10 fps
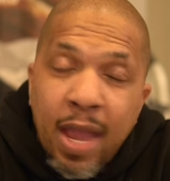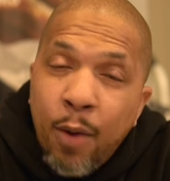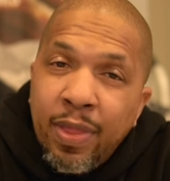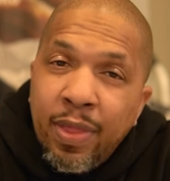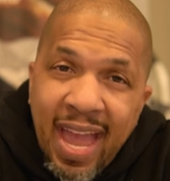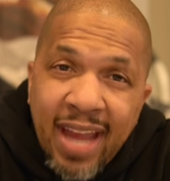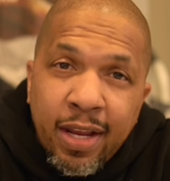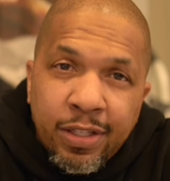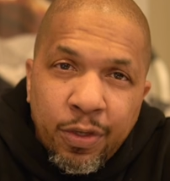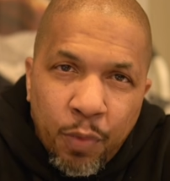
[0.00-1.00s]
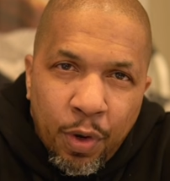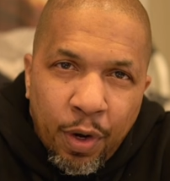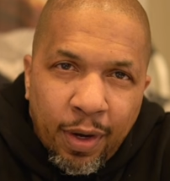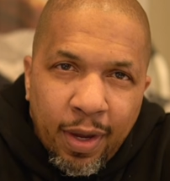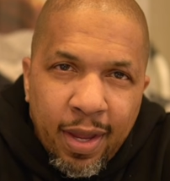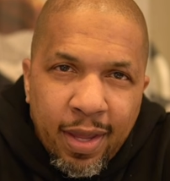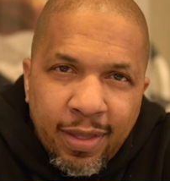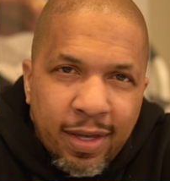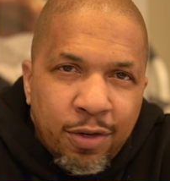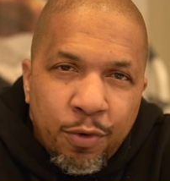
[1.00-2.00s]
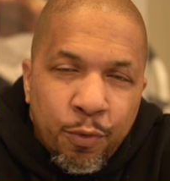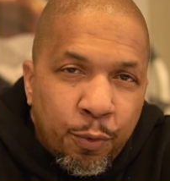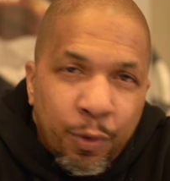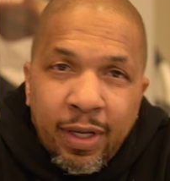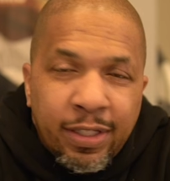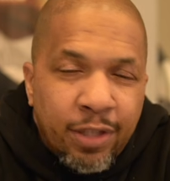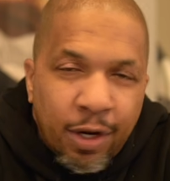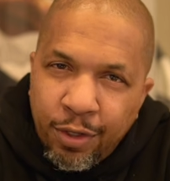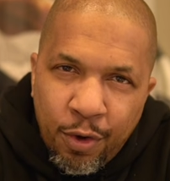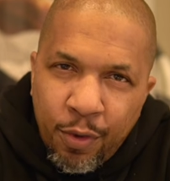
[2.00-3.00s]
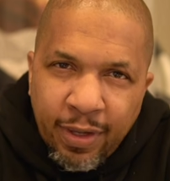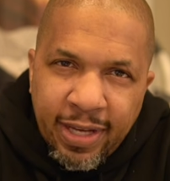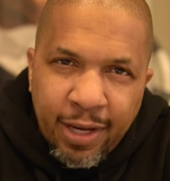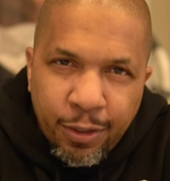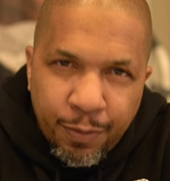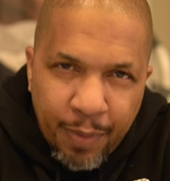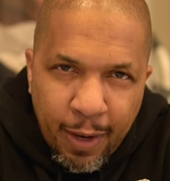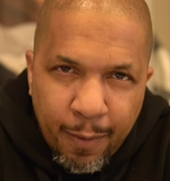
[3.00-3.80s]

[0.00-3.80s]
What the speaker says: And when that doesn't work, then you really start to go in a tailspin.